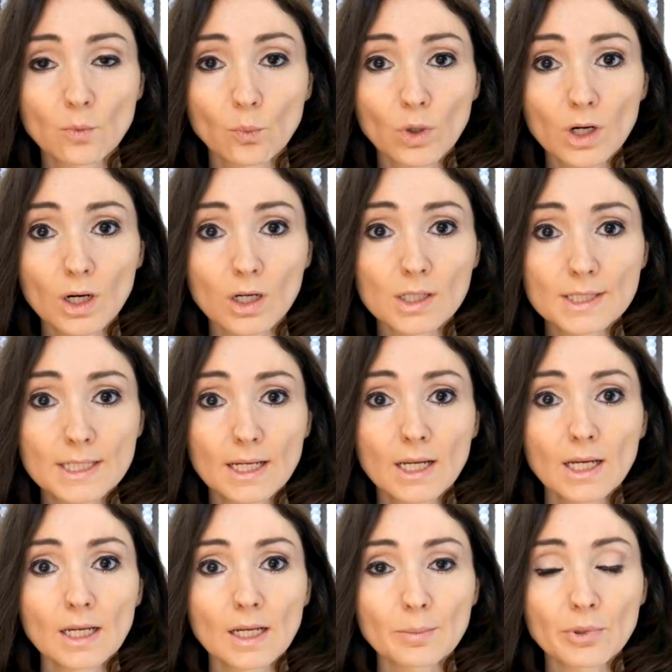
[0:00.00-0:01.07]
words
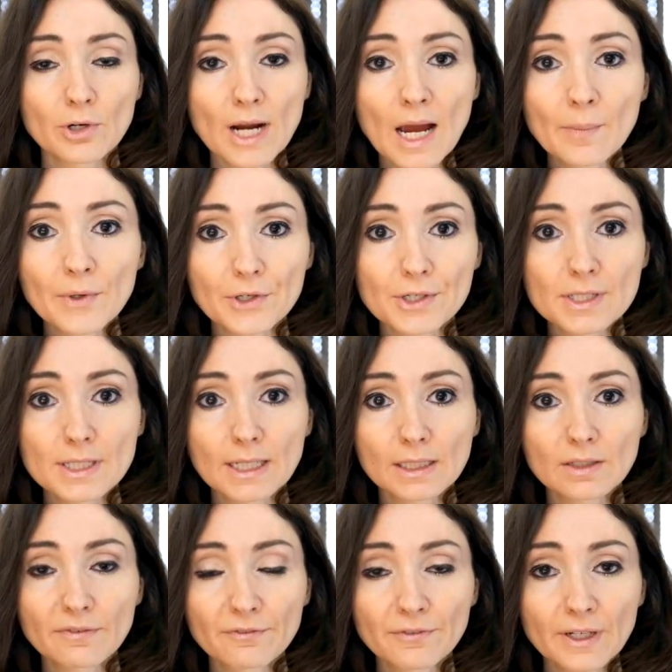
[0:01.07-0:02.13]
and parameters that
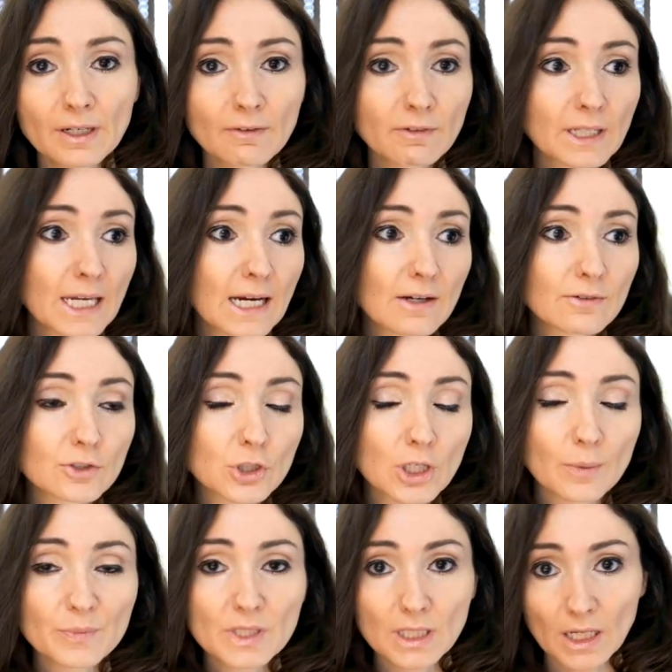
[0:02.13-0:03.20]
definitively have
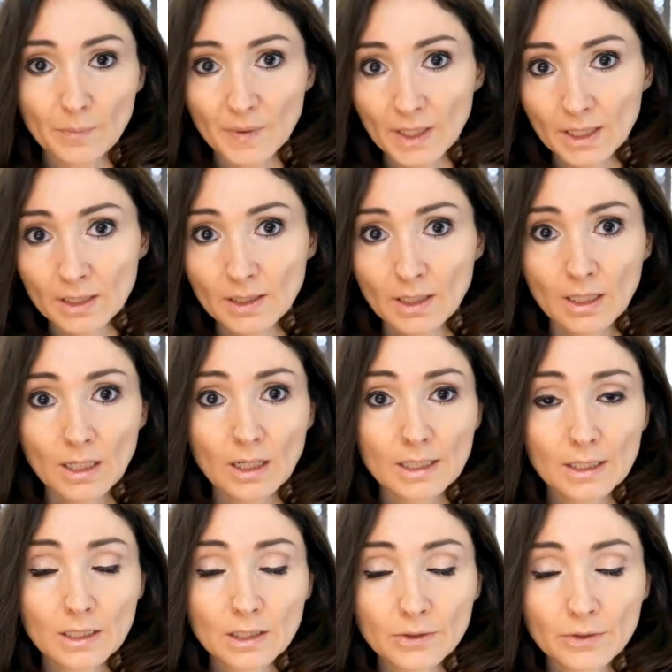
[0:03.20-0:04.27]
Trump's name in it
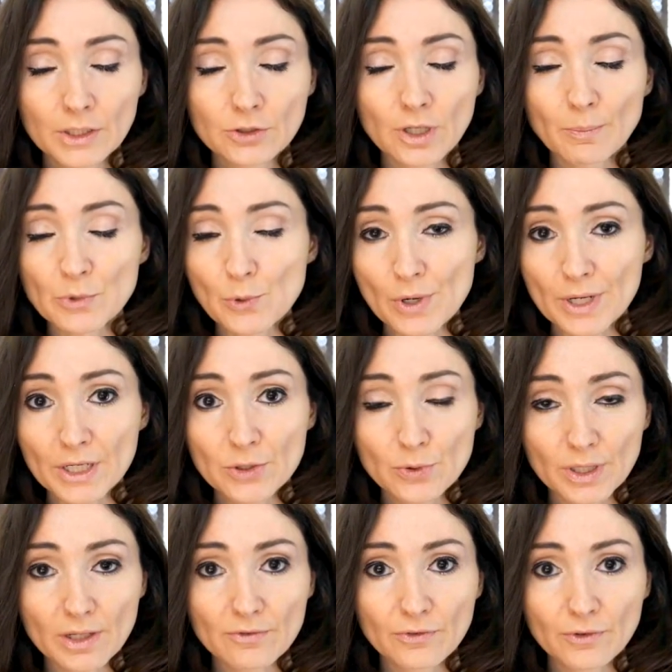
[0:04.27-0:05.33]
including Trump
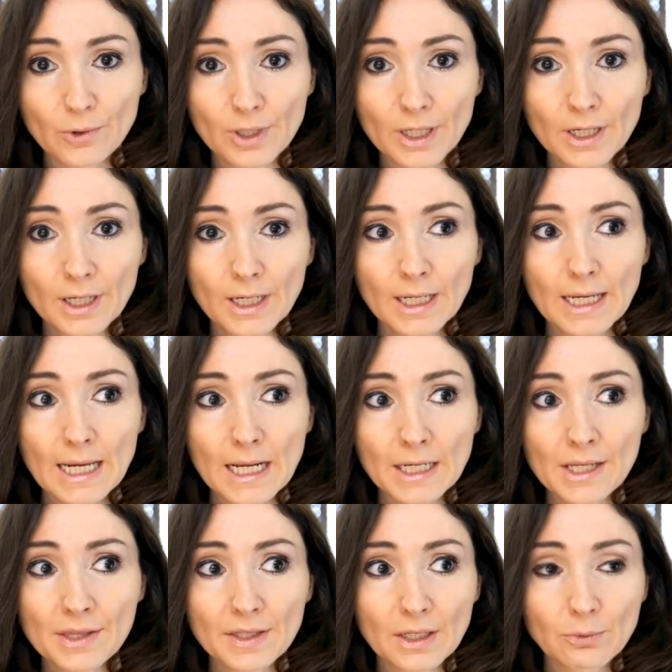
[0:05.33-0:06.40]
2024,
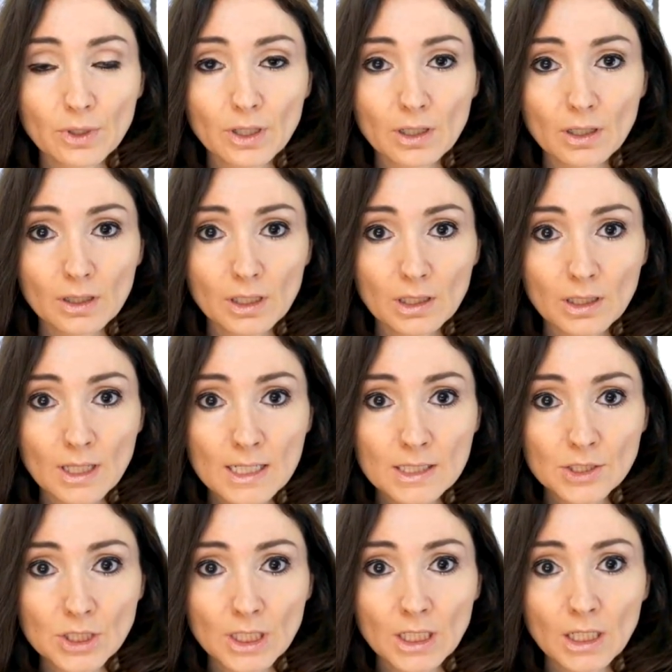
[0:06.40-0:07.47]
anything regarding the
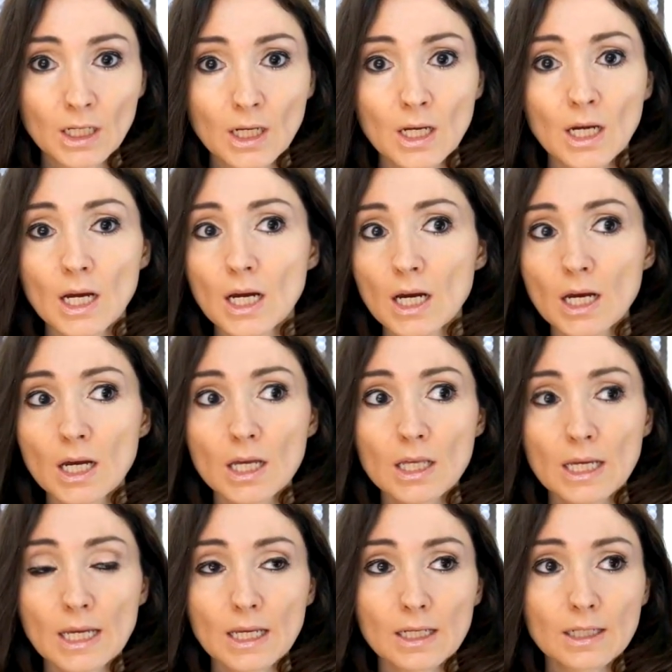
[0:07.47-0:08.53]
election, uh,
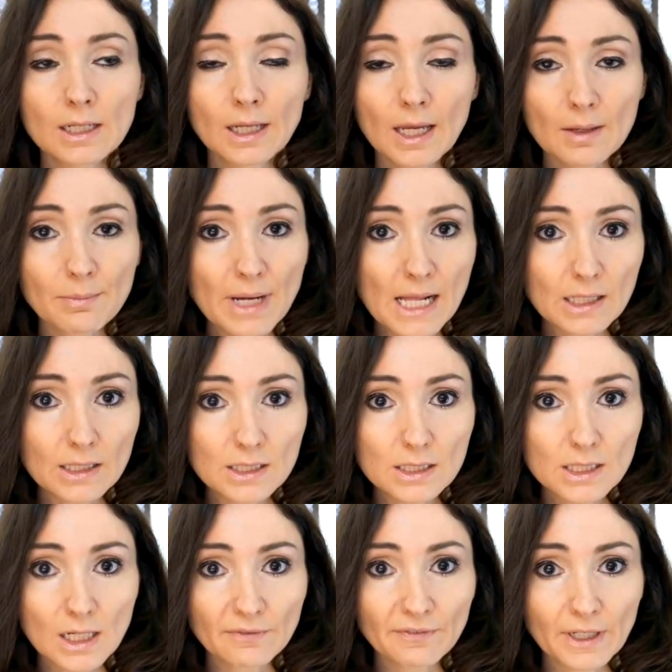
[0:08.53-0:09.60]
and again, ballot
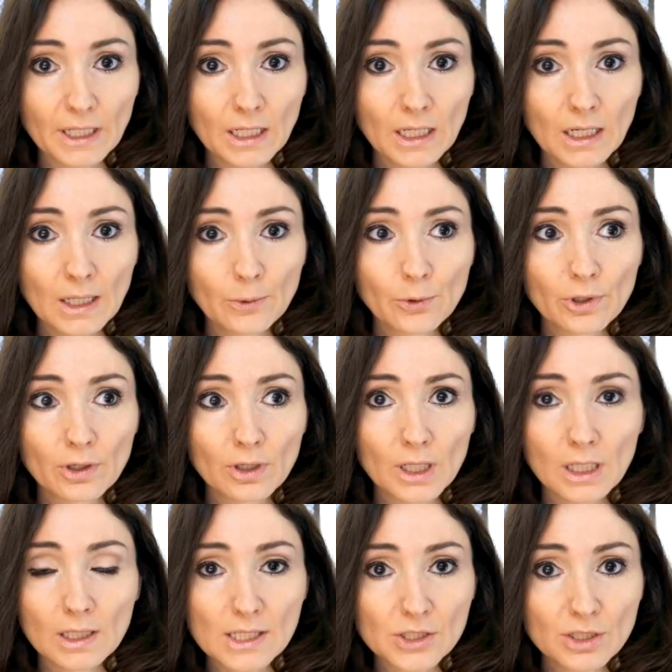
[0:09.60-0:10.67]
stuffing or
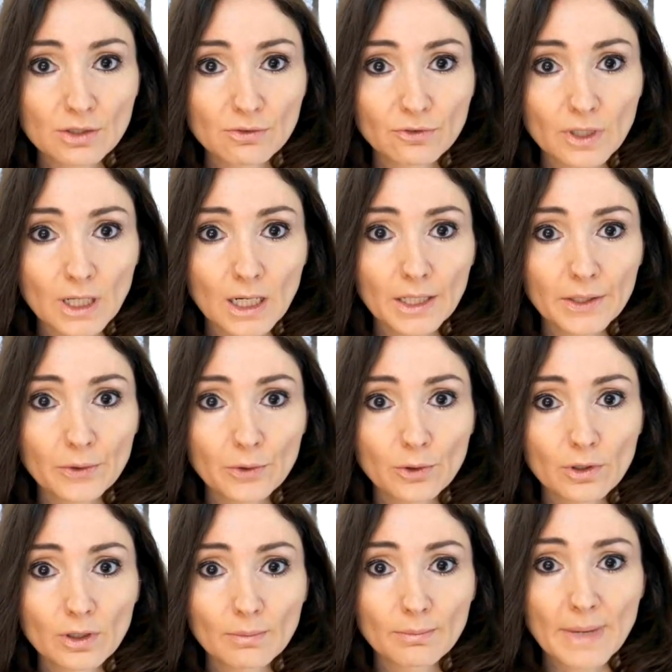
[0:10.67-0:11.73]
election fraud
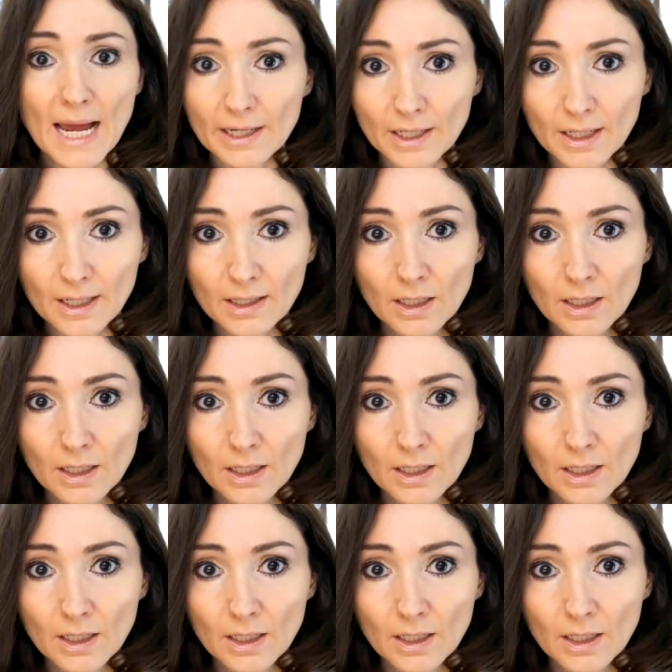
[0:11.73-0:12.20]
or MAGA